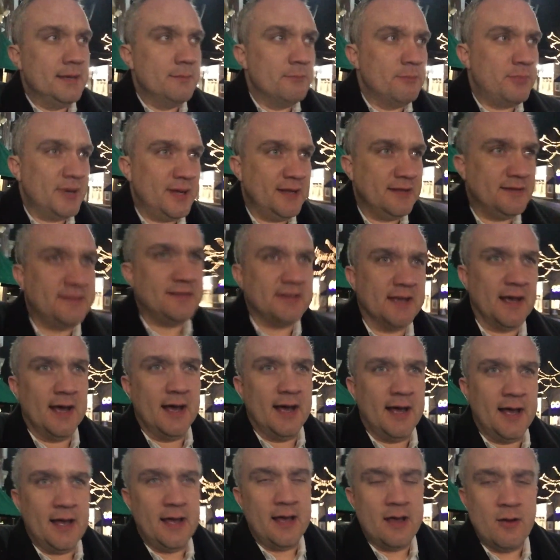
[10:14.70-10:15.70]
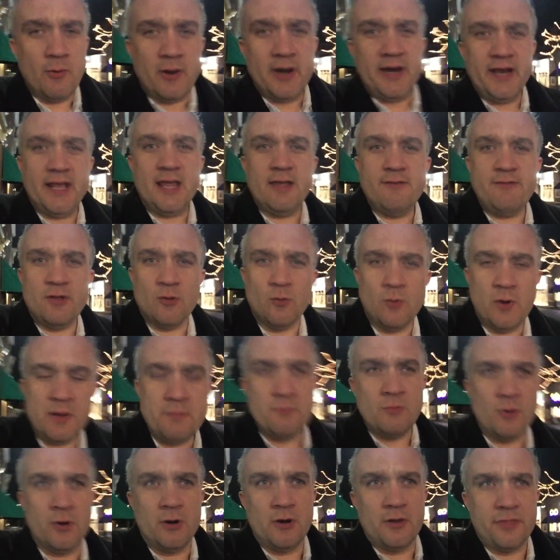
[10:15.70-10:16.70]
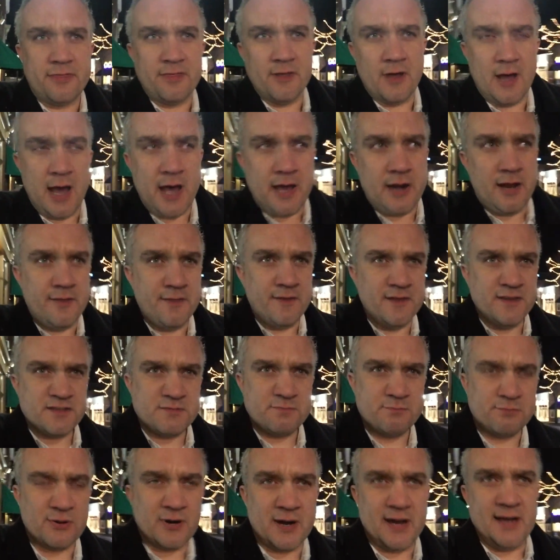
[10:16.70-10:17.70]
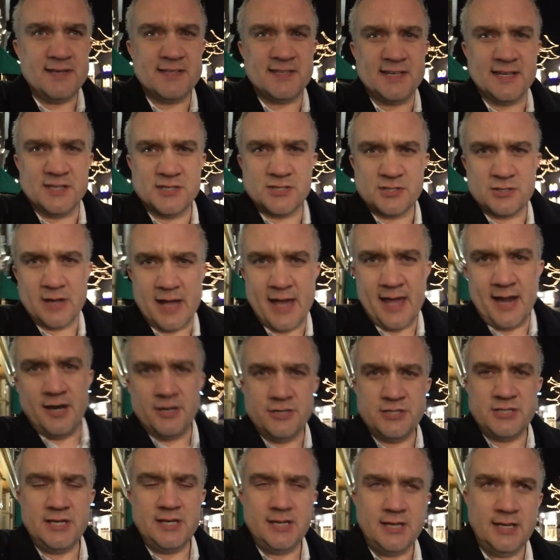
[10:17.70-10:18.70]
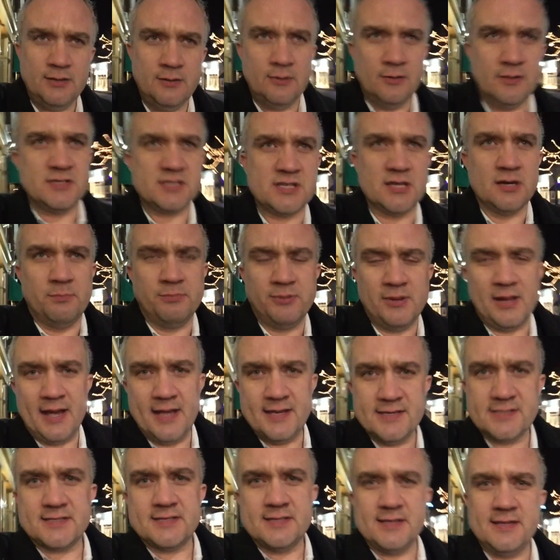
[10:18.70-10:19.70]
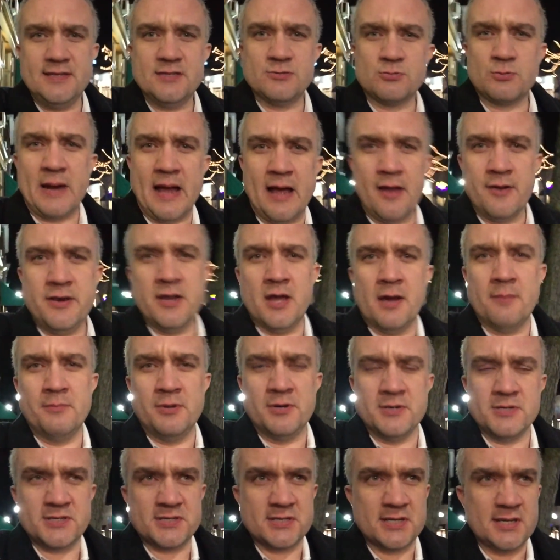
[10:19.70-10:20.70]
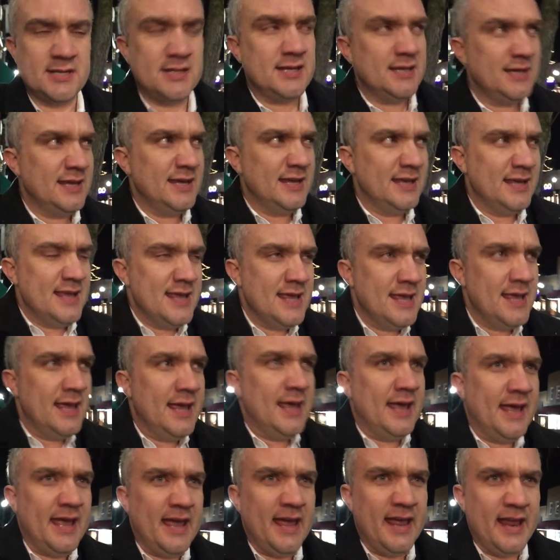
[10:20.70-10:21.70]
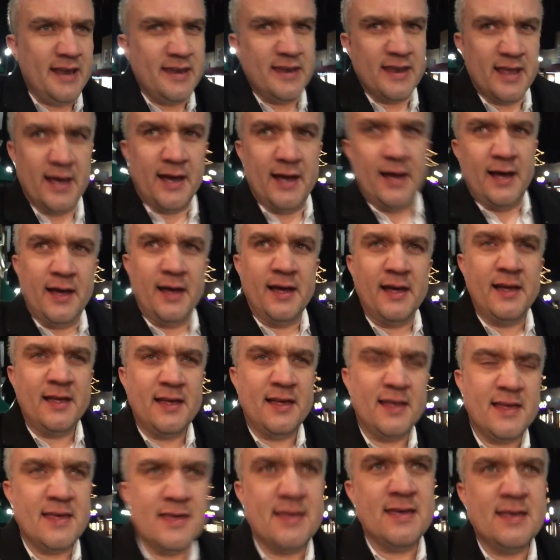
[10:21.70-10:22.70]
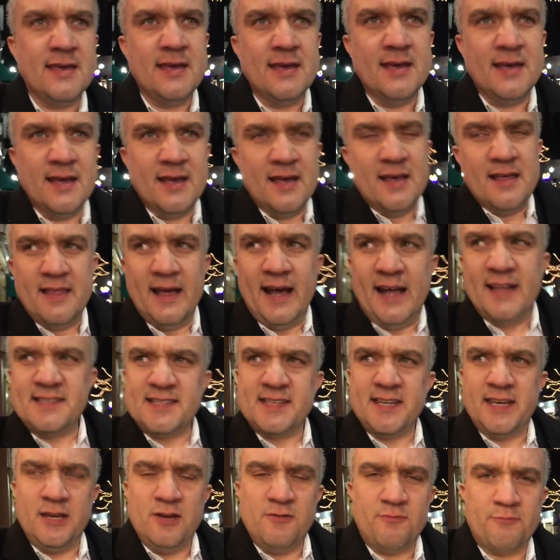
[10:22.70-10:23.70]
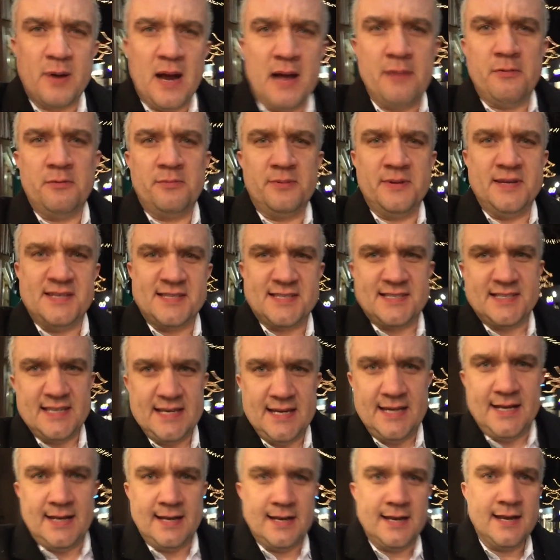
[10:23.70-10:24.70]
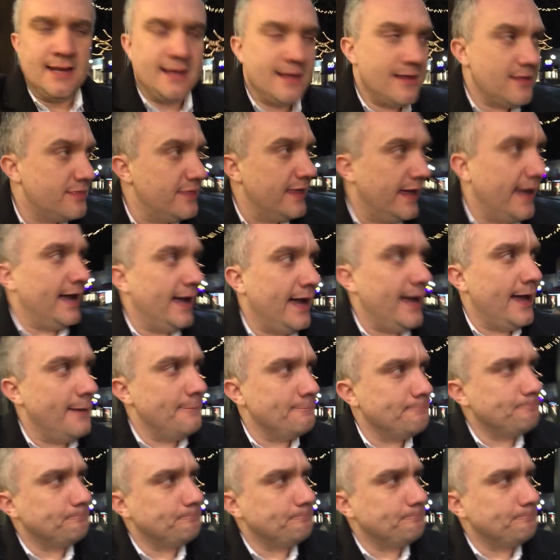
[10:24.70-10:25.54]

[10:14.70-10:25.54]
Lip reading: But I wanted to give you one more thought on this pricing strategy as it applies to these round numbers. And That's that you've probably seen that